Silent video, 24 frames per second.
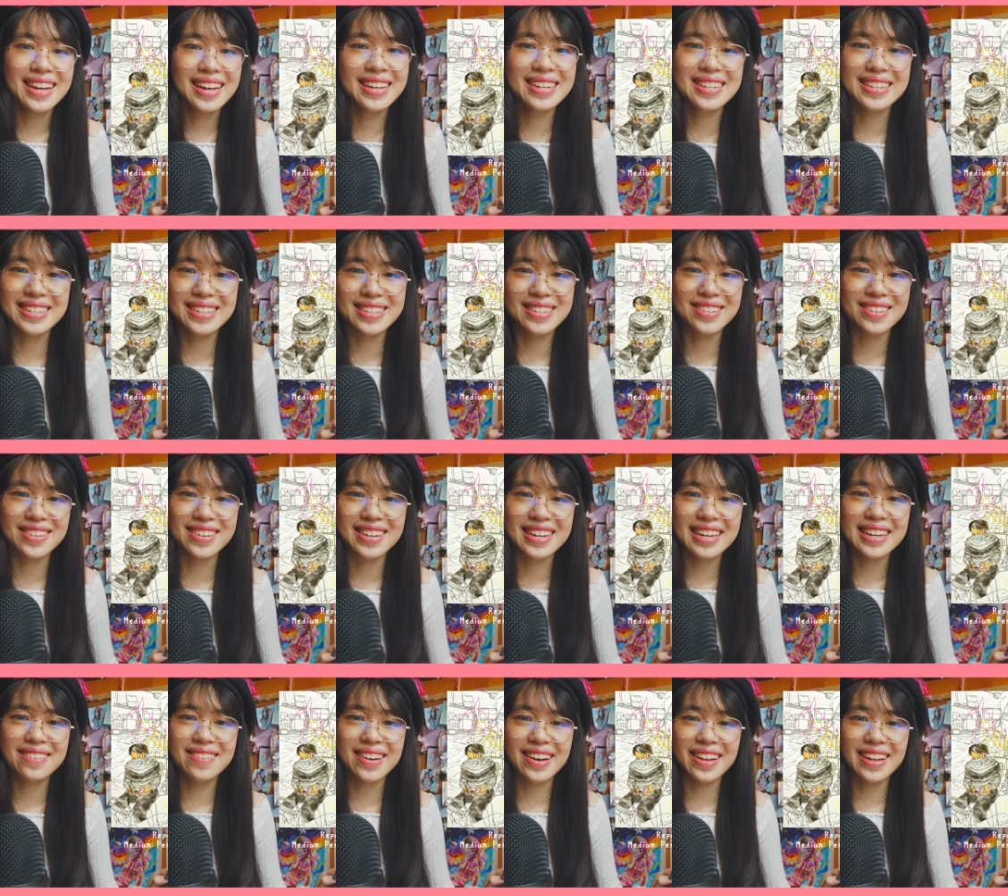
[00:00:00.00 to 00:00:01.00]
just
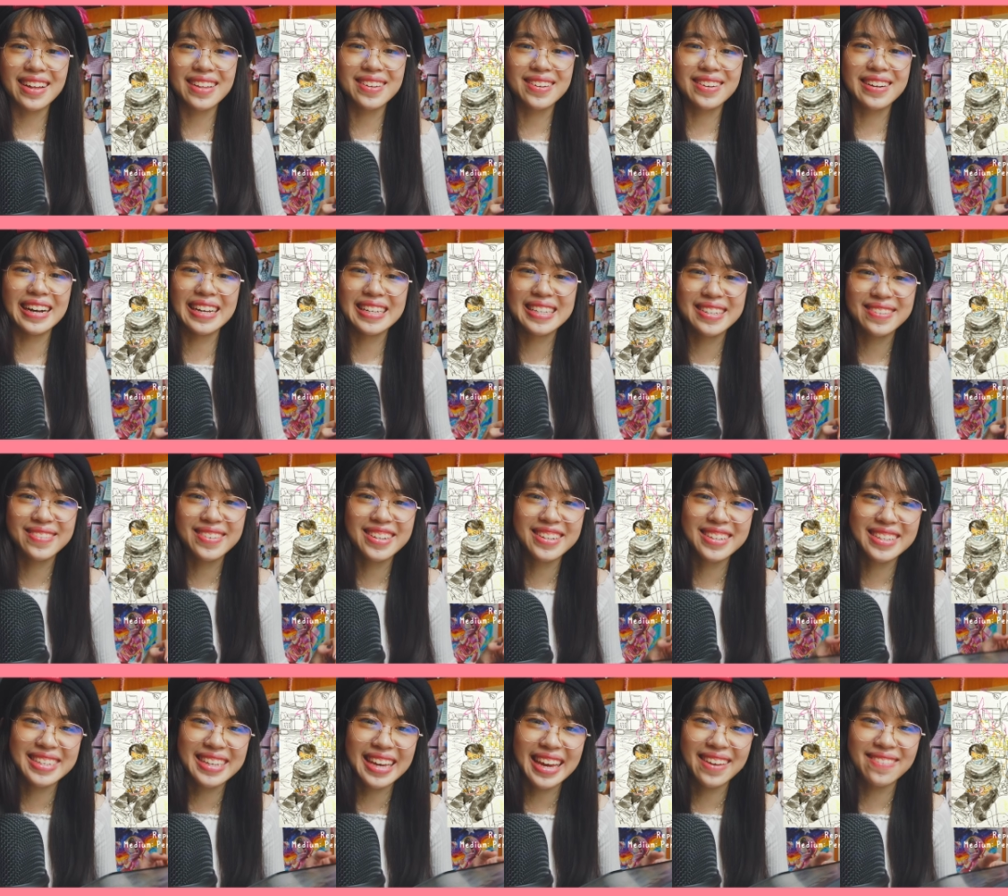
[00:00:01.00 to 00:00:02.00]
drawing while other
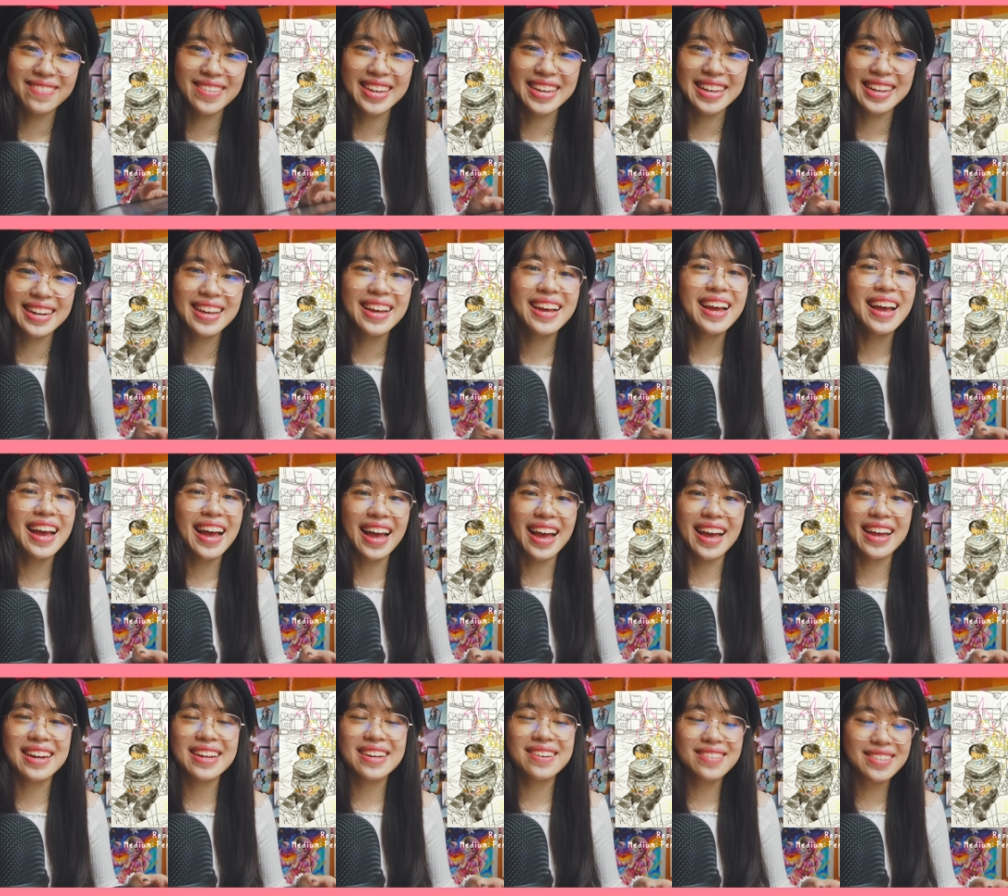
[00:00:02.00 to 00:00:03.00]
customers came in,
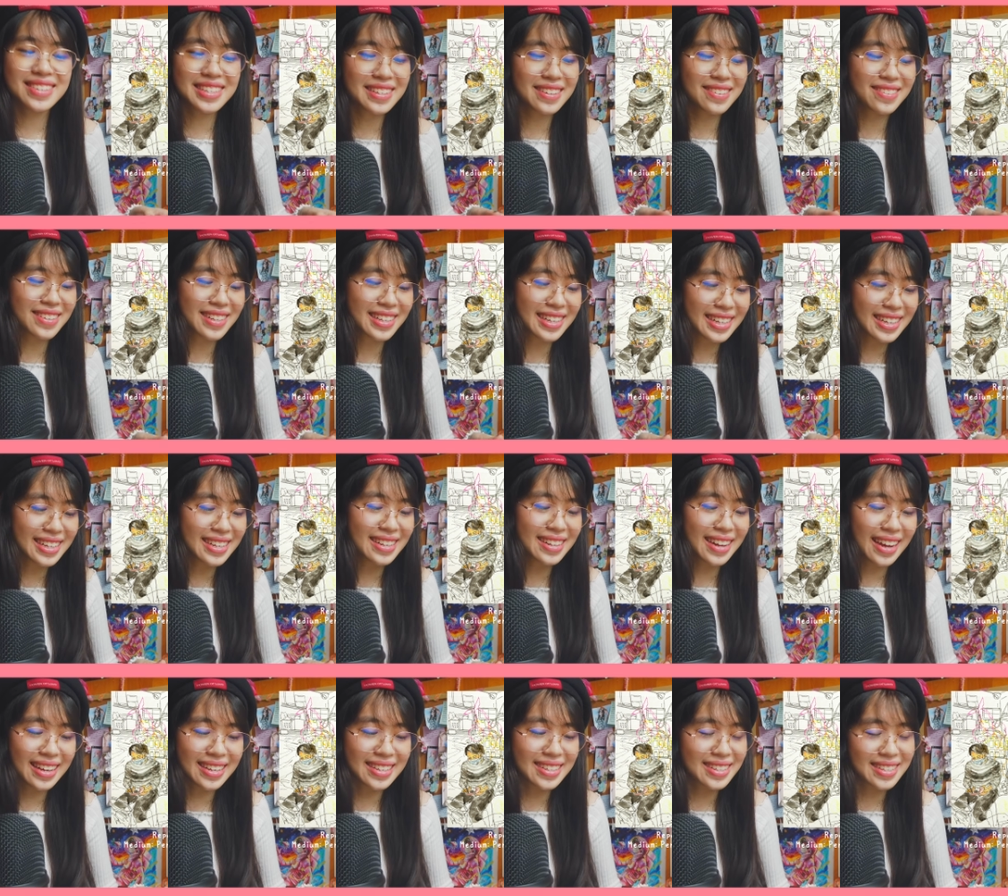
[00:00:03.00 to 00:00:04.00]
and it was a really
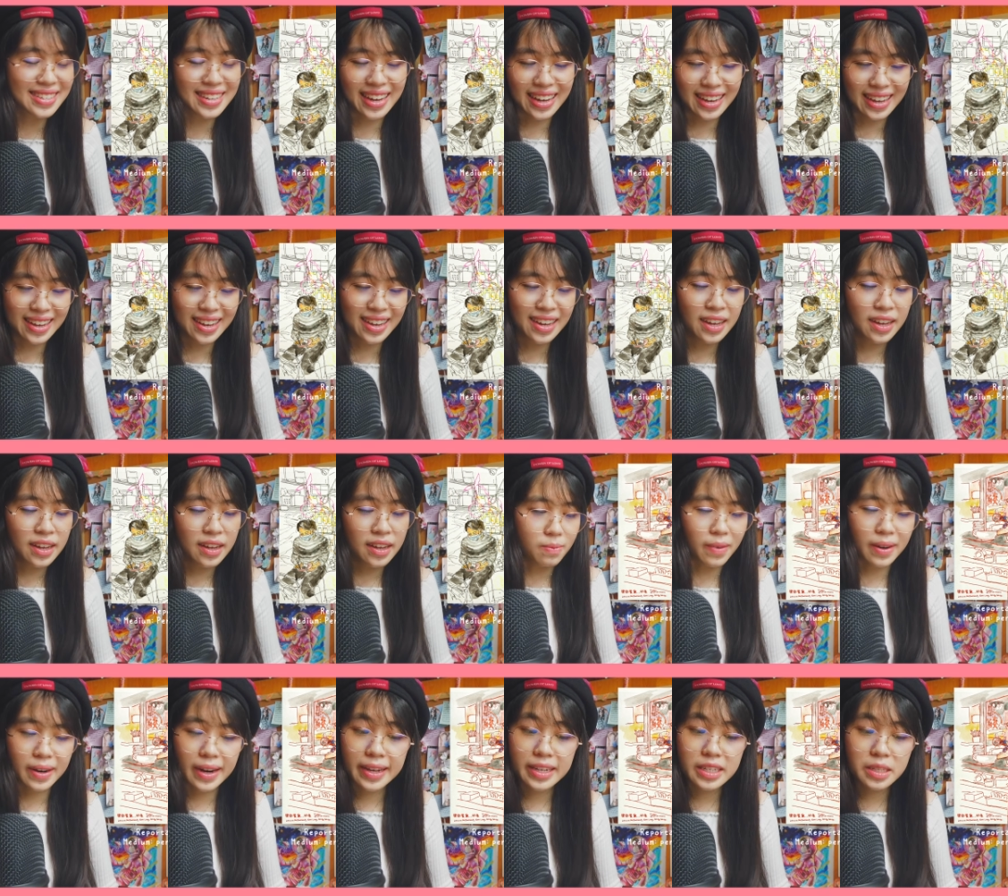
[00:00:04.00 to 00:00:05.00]
nice day.
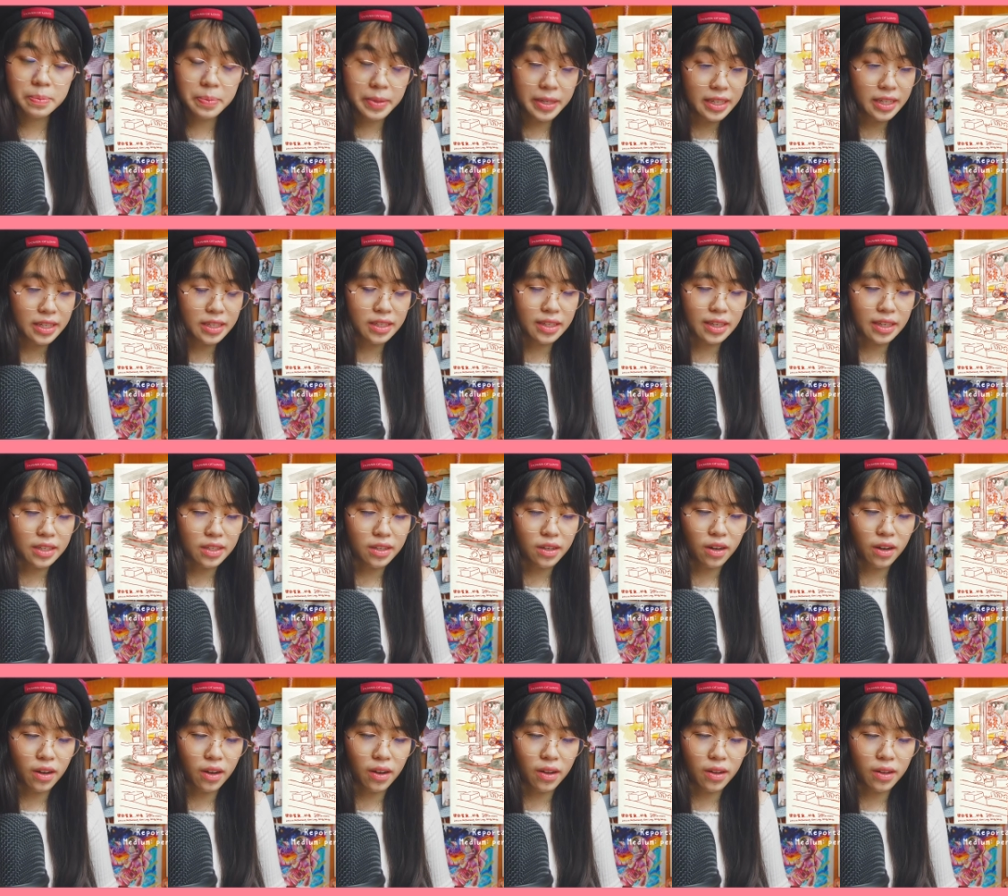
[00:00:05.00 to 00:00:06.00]
My next piece is
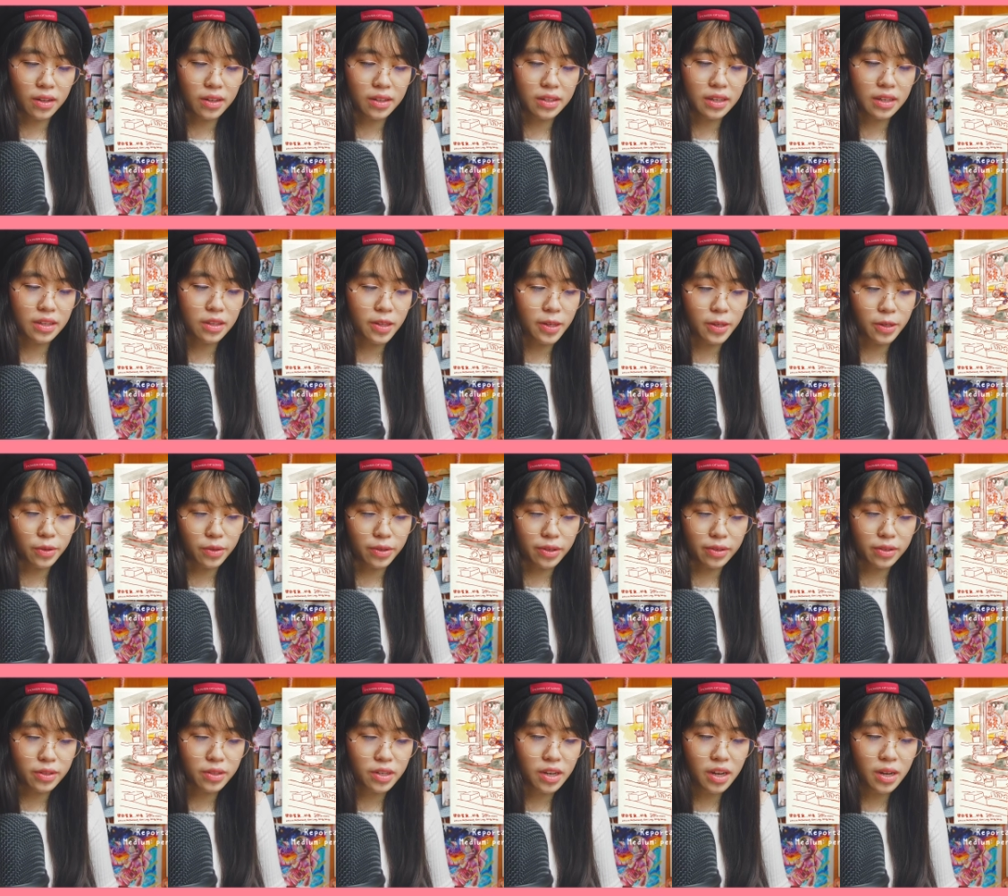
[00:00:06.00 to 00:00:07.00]
called The
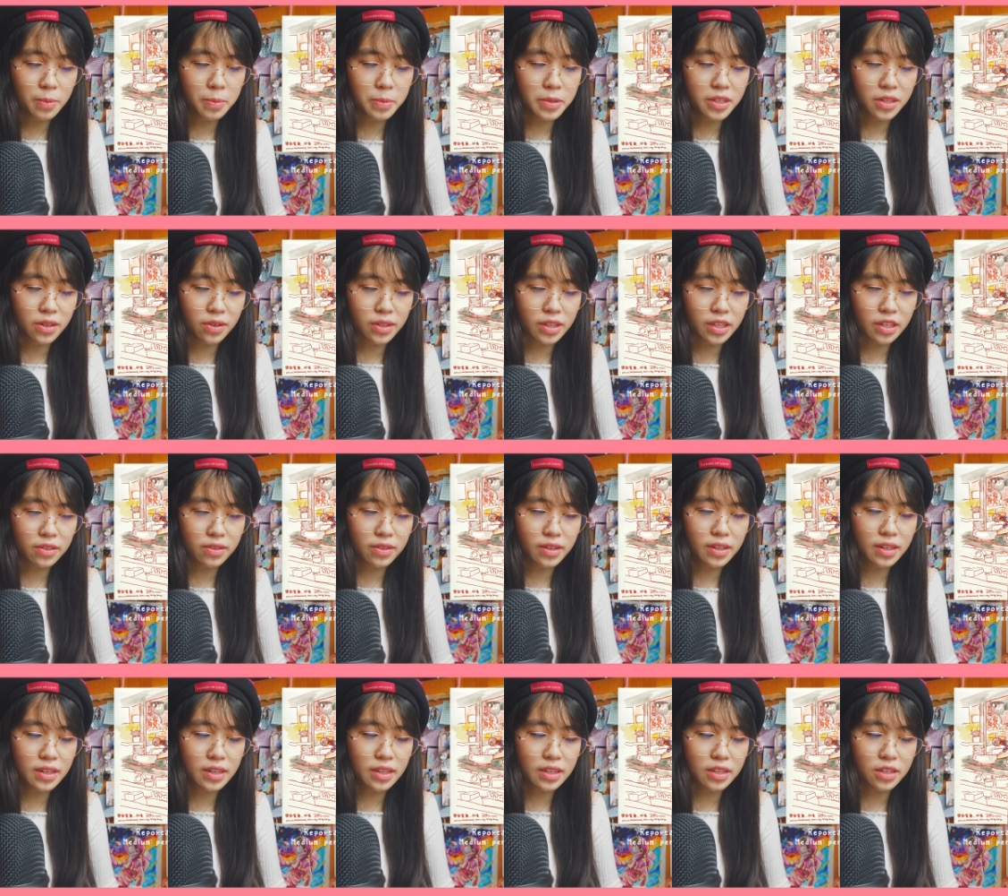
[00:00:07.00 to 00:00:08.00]
Noodle Shop. So this
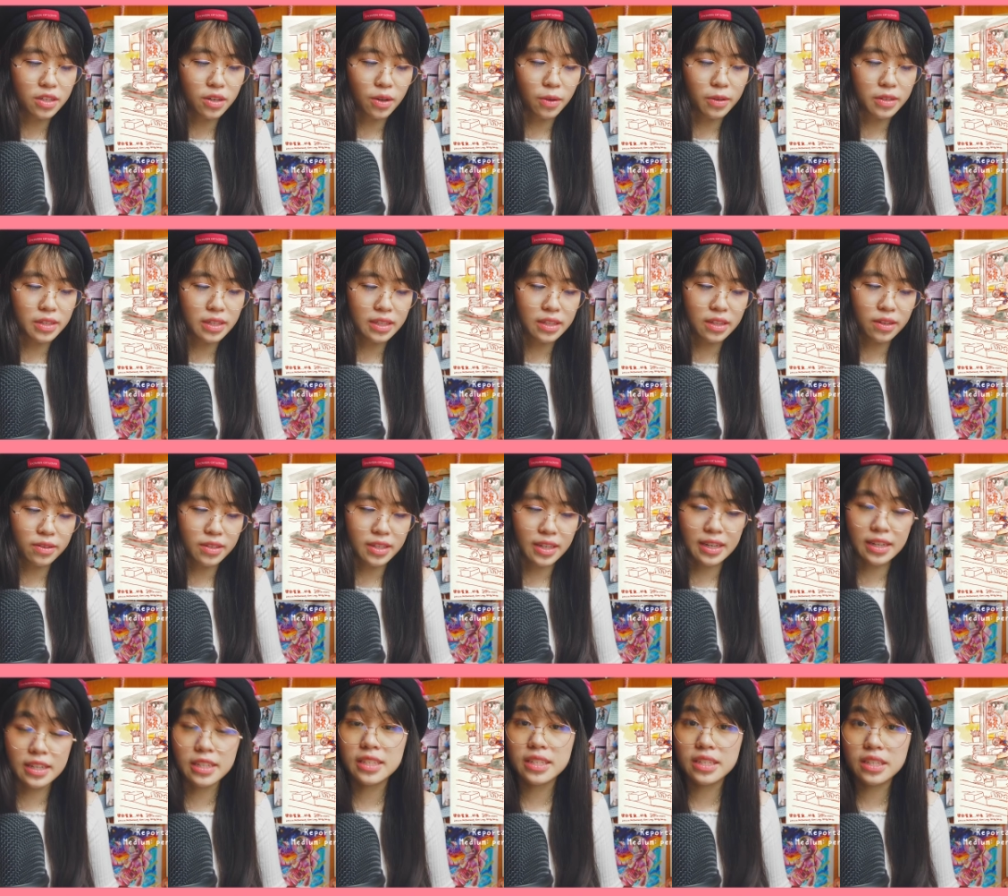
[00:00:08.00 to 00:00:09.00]
one shows there's
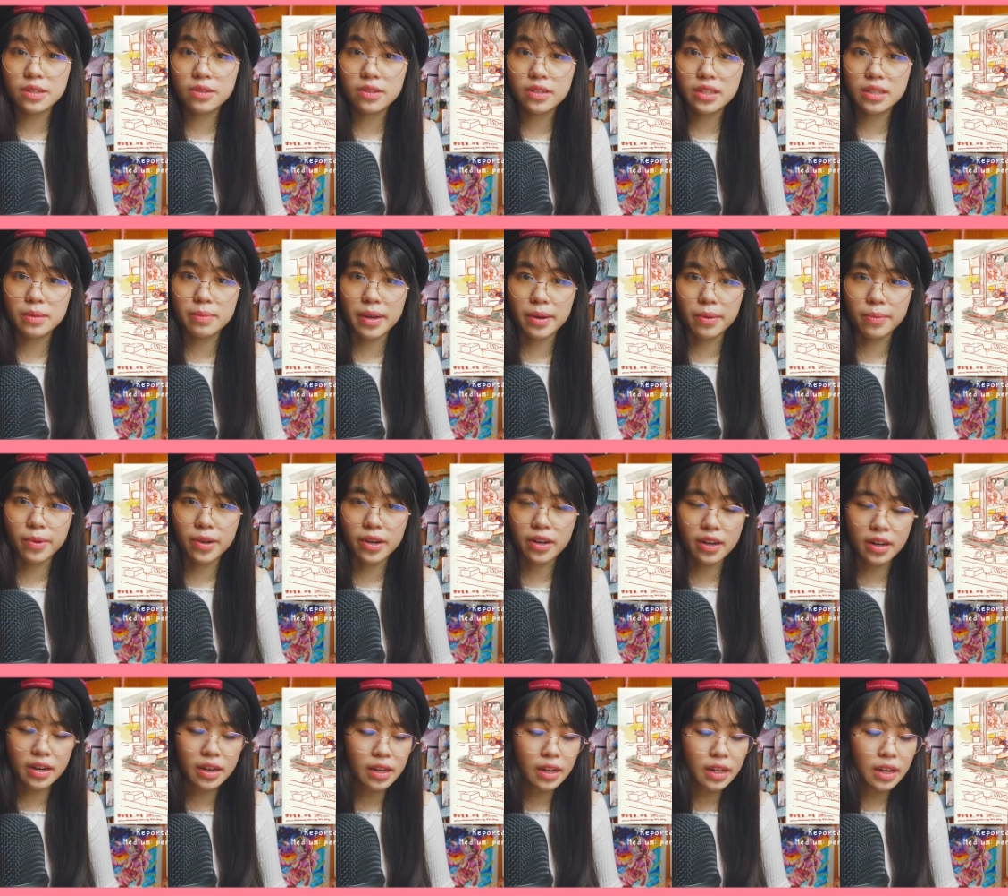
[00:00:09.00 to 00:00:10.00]
like a series in my
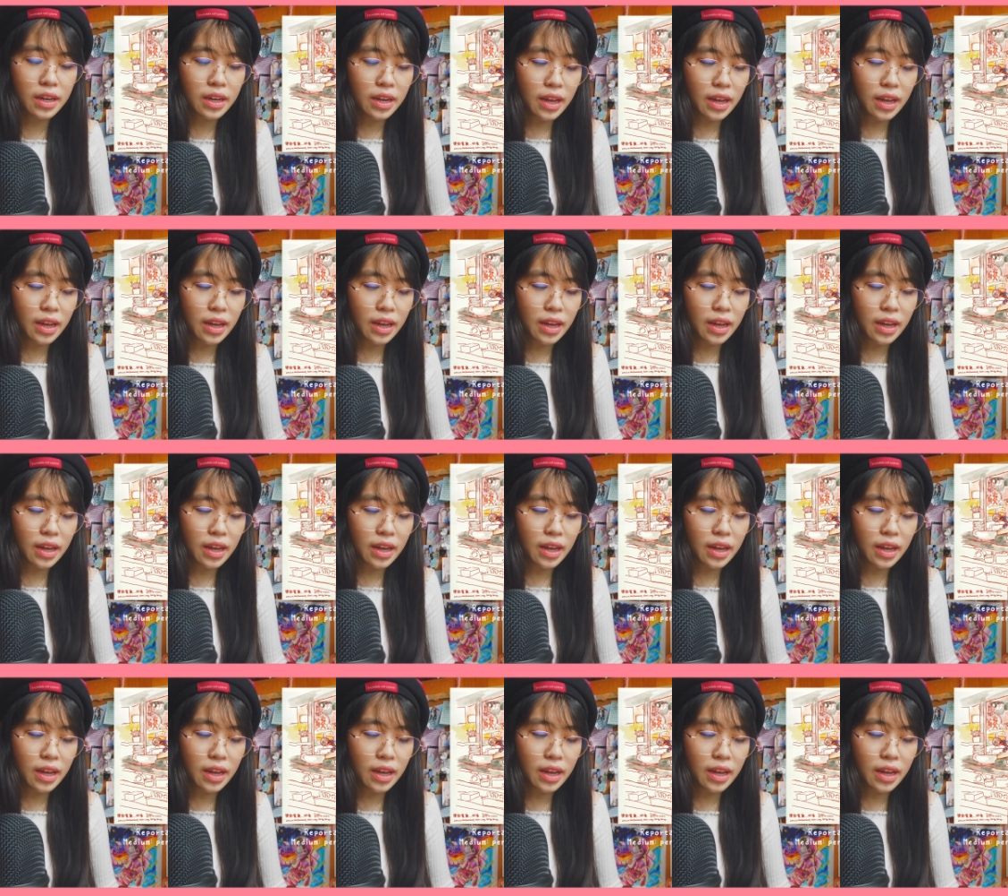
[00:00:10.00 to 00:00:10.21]
work,